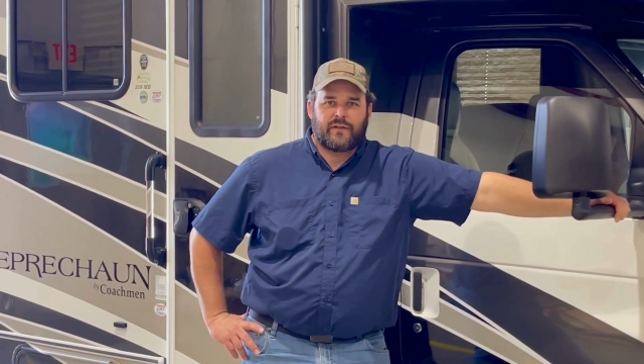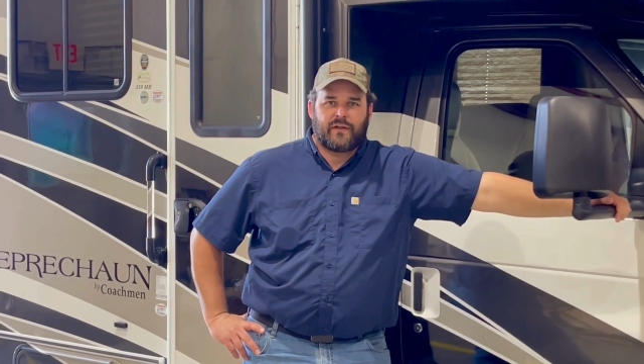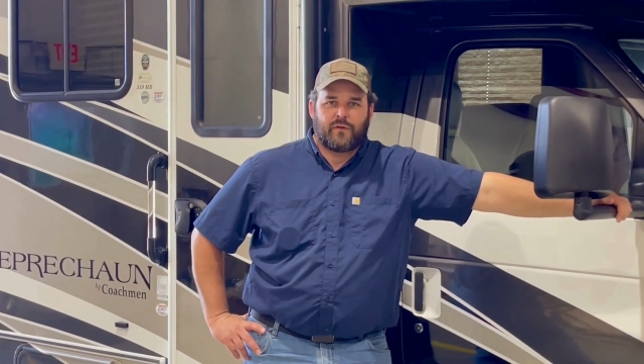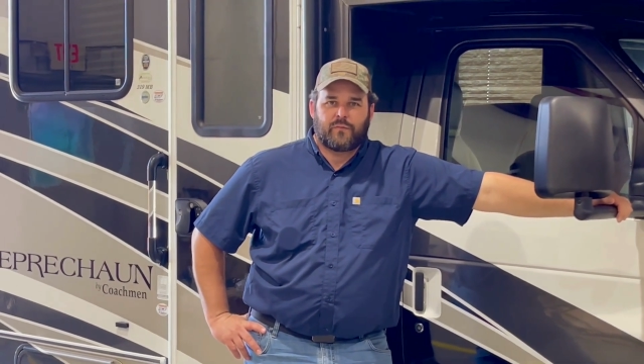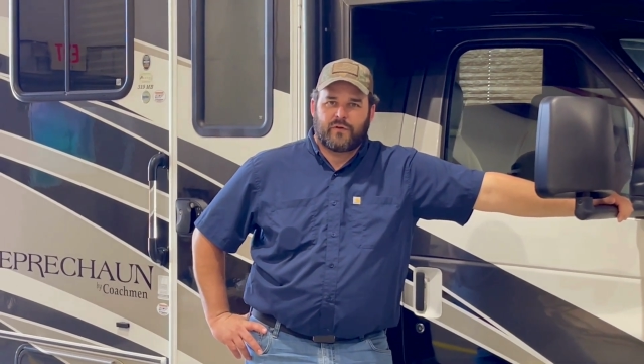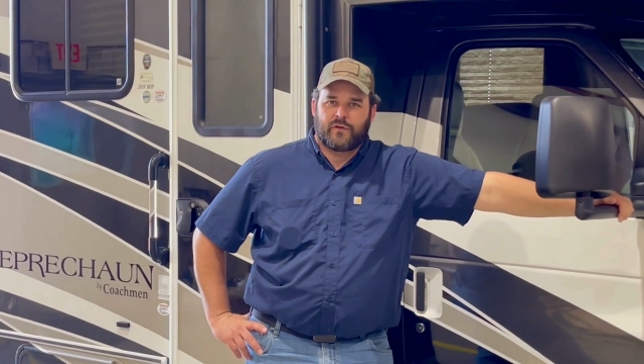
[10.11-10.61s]

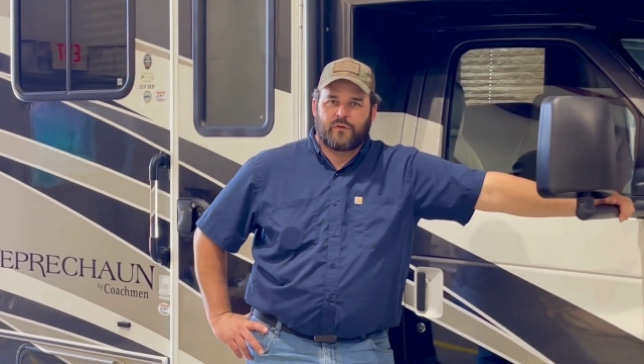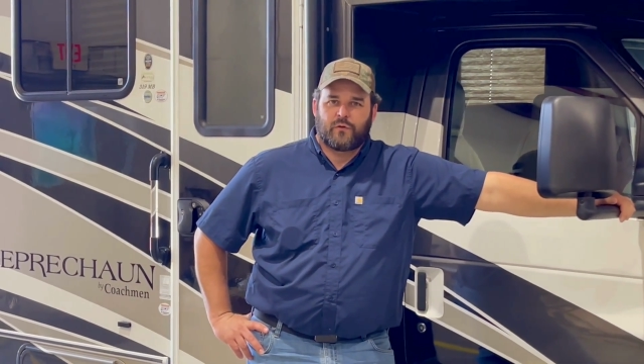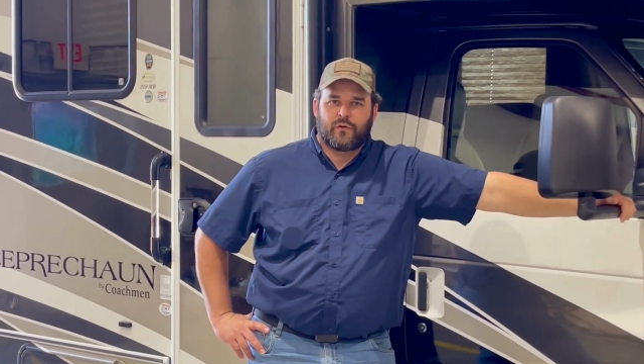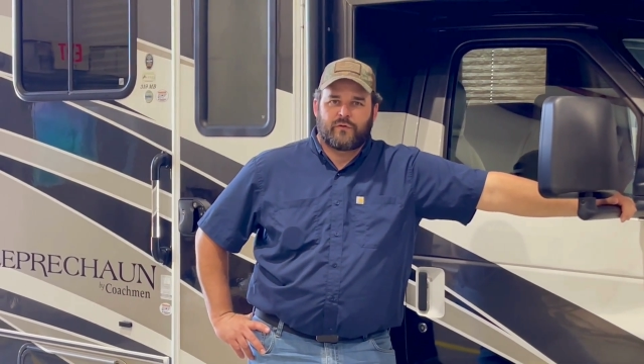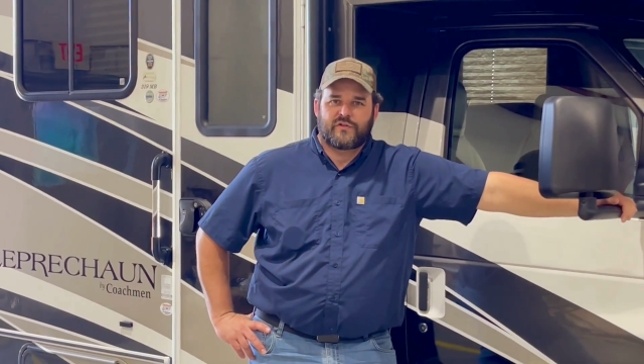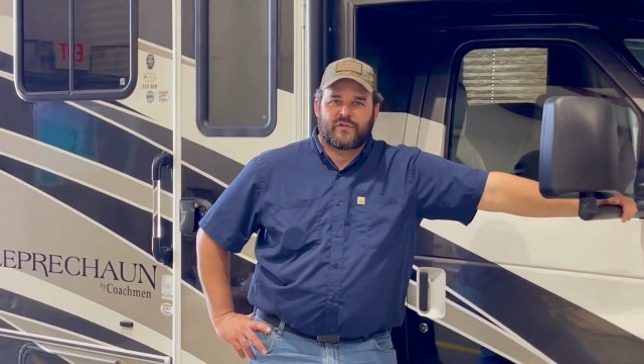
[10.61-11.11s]
and we're going to
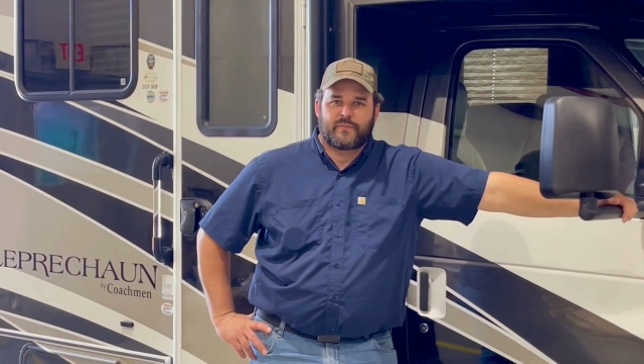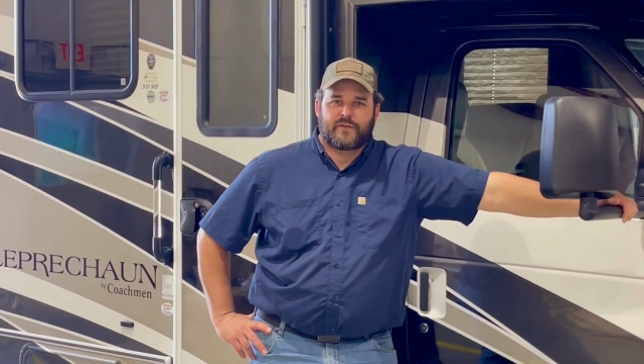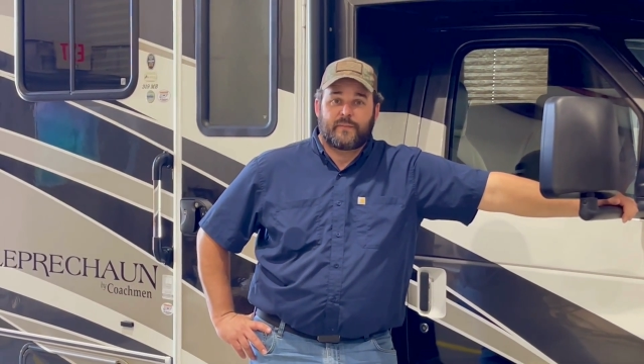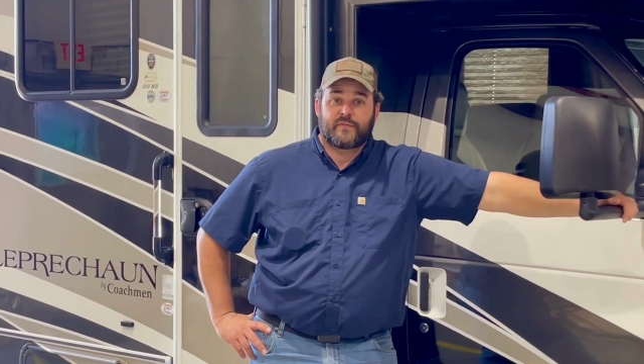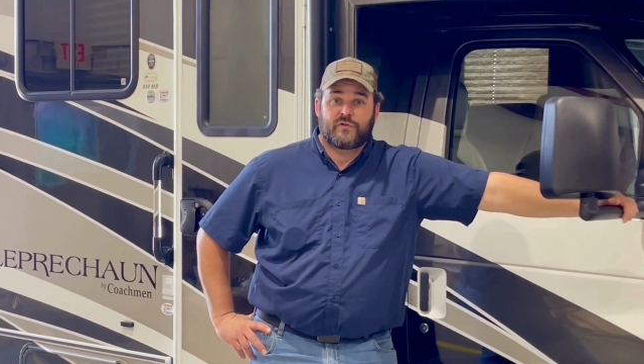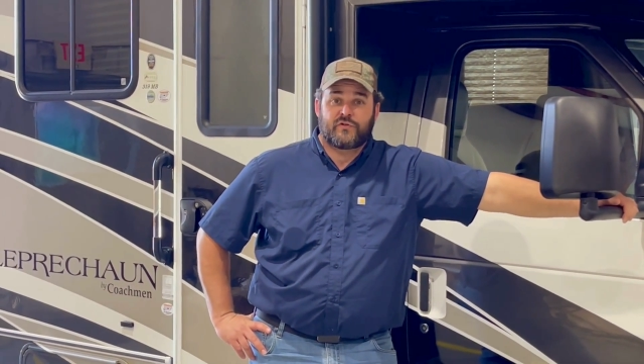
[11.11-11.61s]
go over some
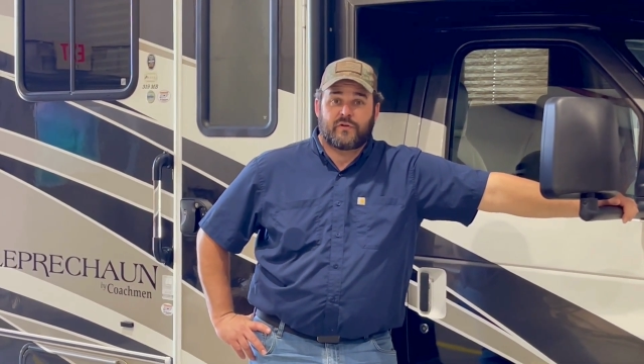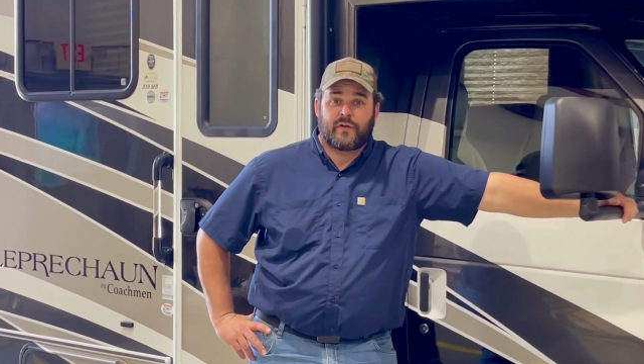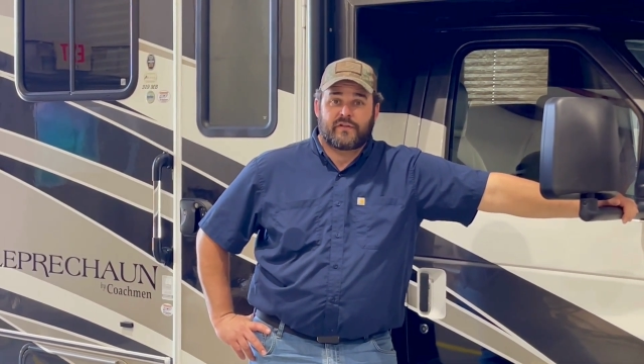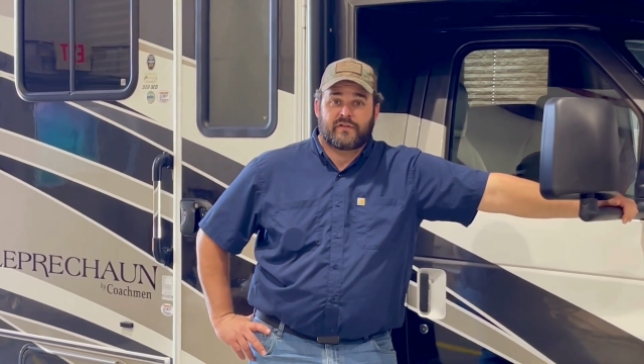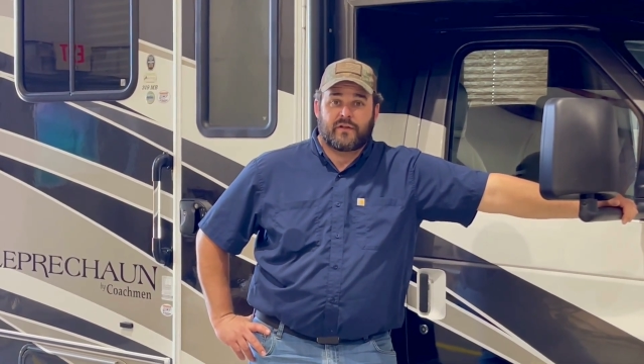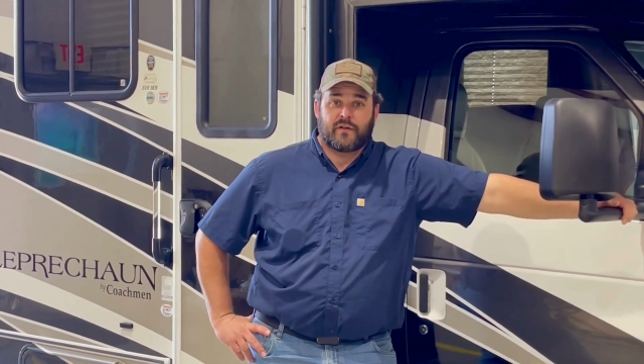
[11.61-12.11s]
tips and
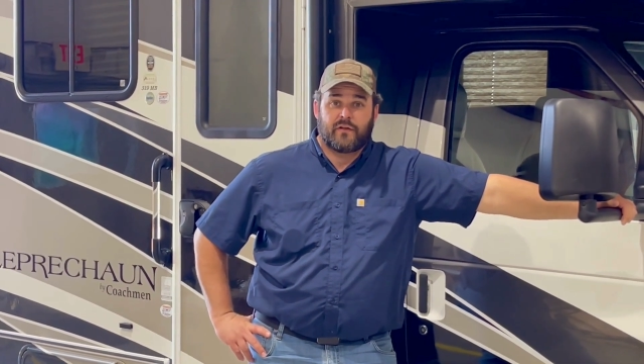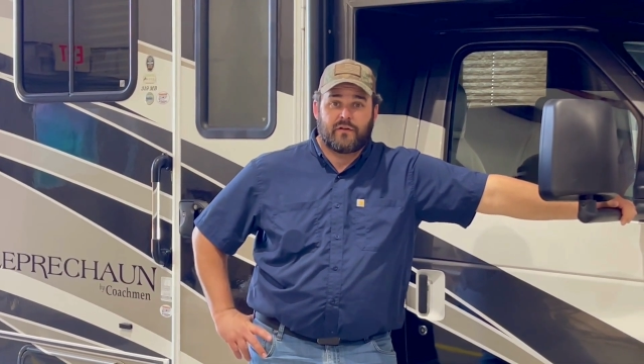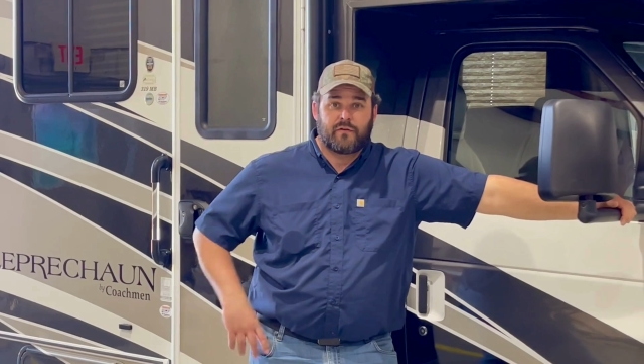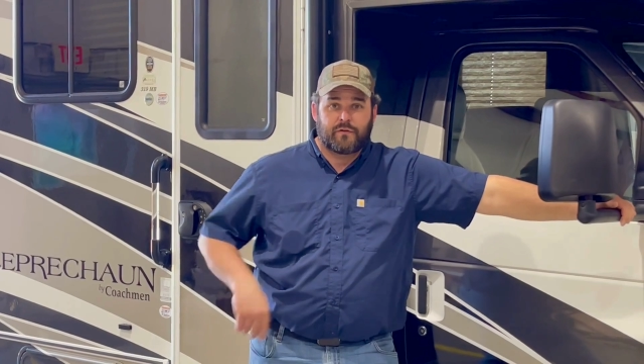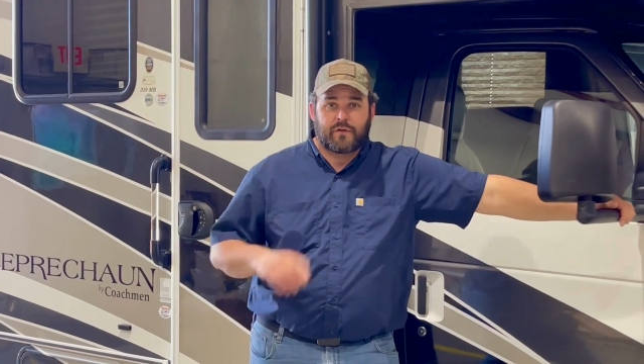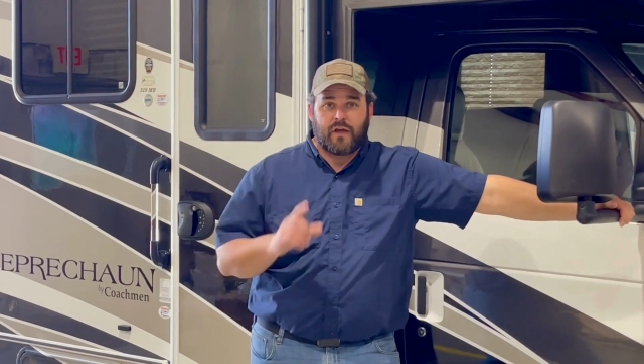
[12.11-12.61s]
tricks on getting
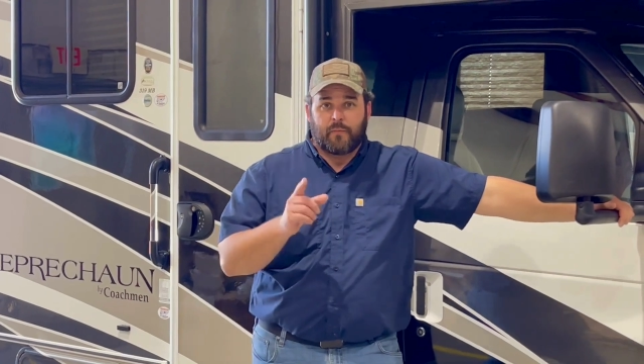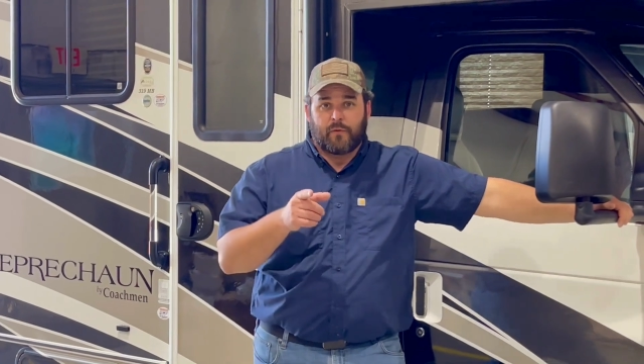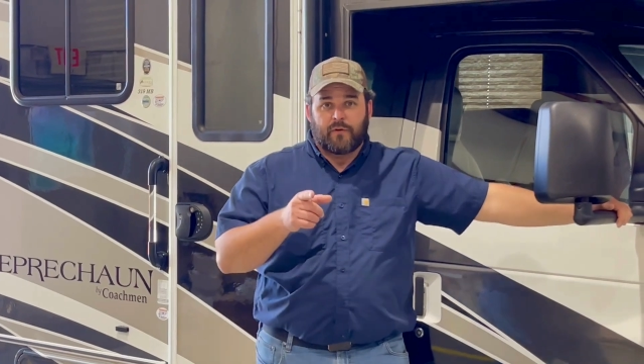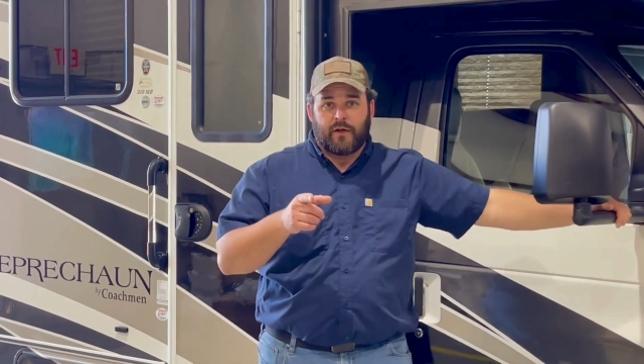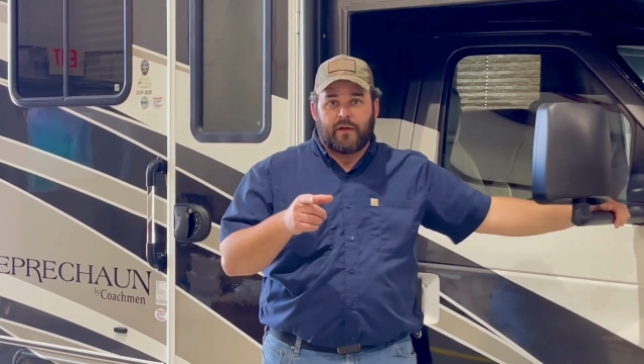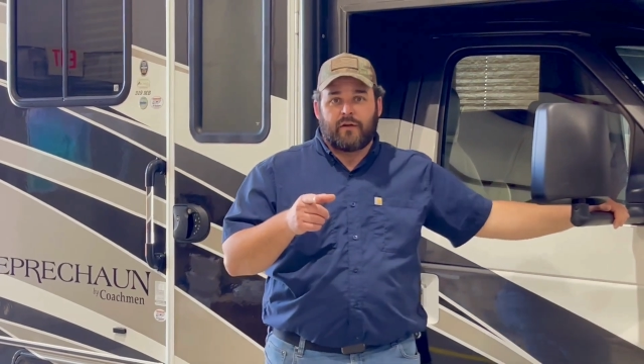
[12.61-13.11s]
your camper
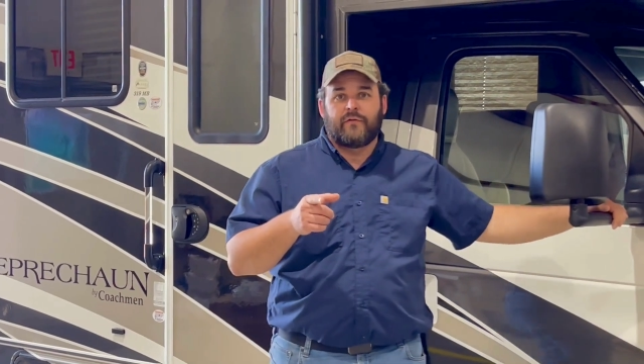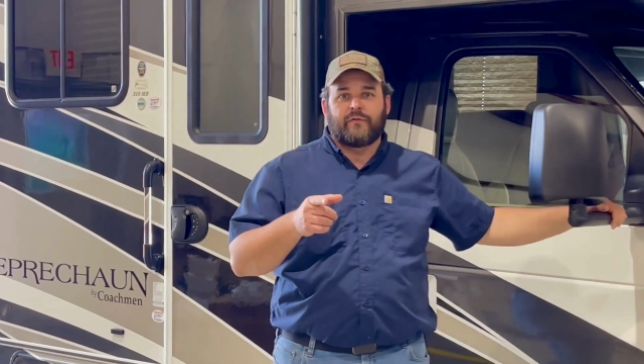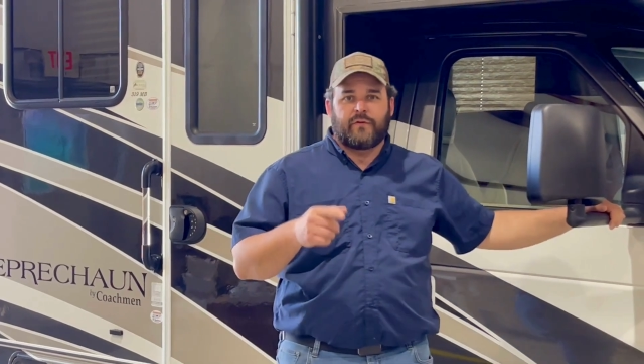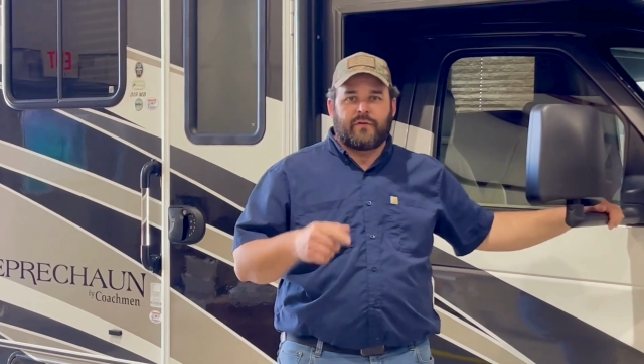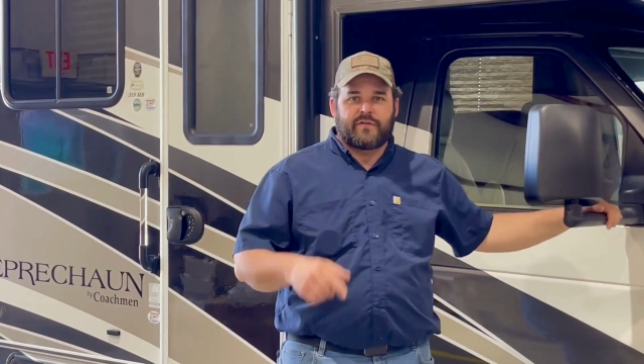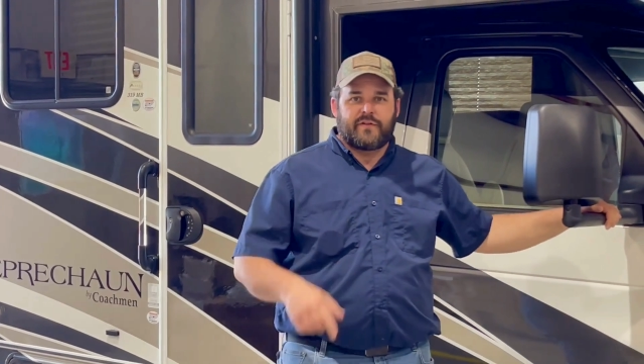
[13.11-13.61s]
ready
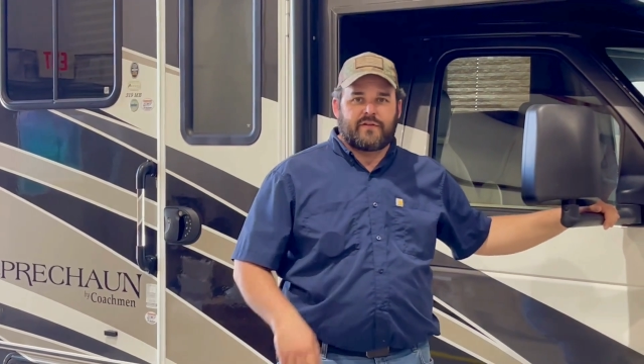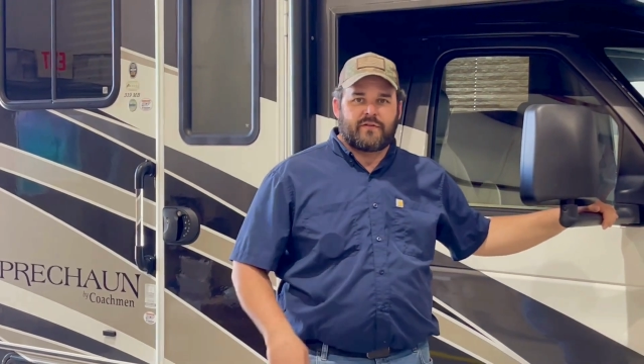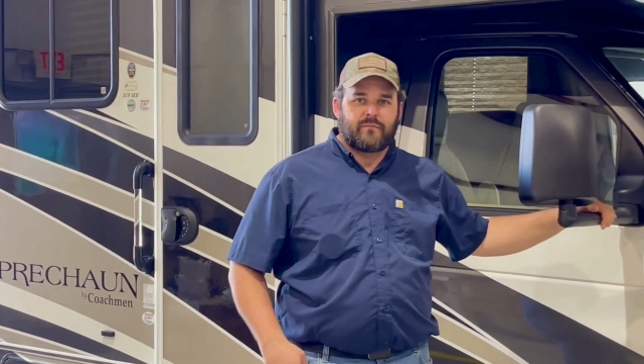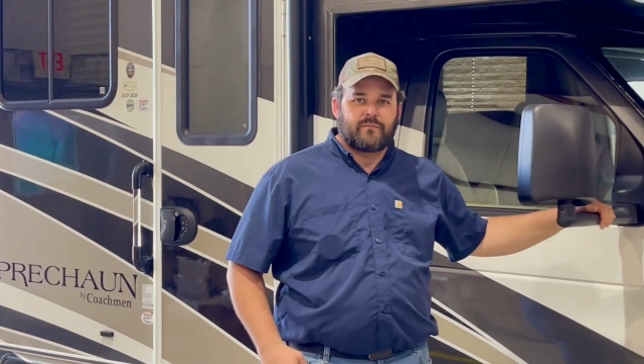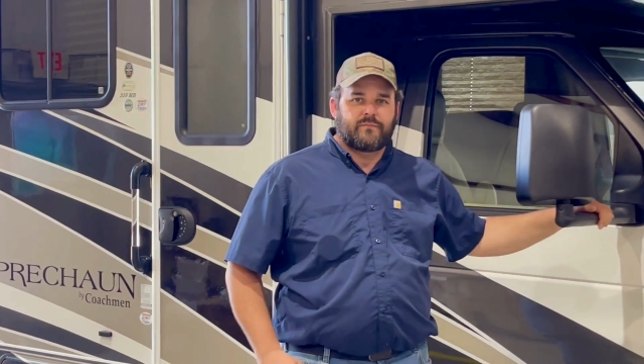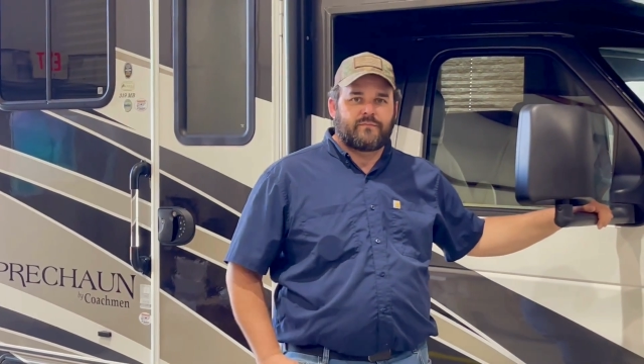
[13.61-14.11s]
for the season.